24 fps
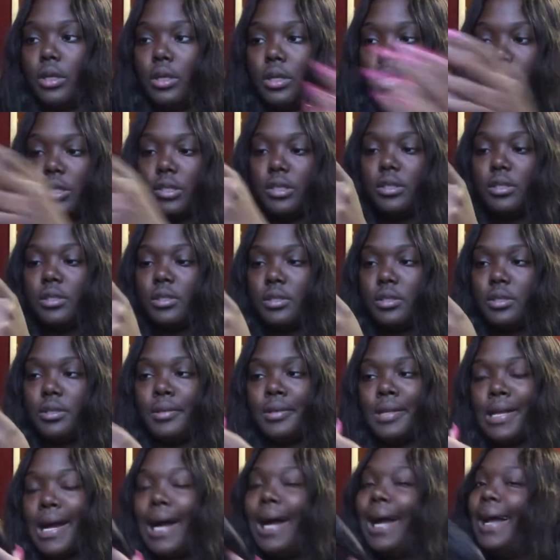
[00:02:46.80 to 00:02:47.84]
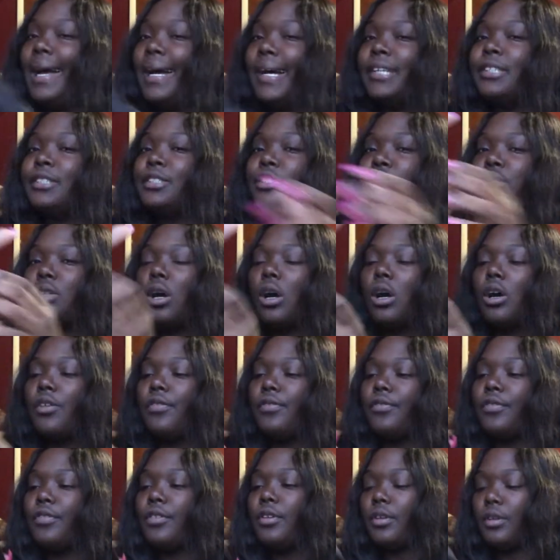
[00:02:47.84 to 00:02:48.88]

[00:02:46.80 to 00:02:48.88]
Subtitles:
It's not as soft.